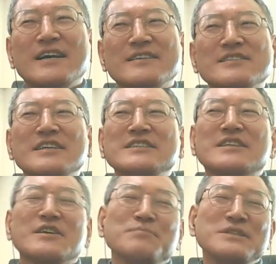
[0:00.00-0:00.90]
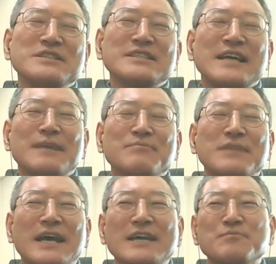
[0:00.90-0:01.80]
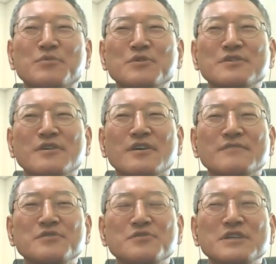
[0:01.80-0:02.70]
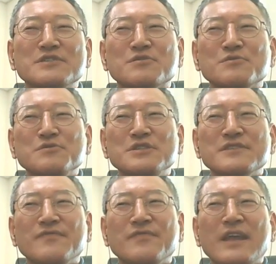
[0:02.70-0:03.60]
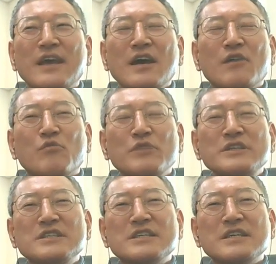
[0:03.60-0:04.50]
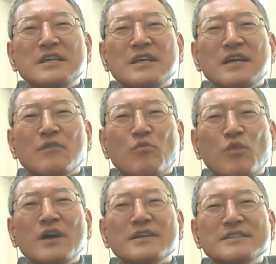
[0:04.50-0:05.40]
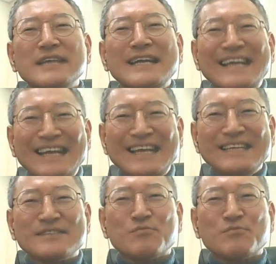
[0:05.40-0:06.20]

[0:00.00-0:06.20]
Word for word: Chinese government stopped the export of urea solution, which was and is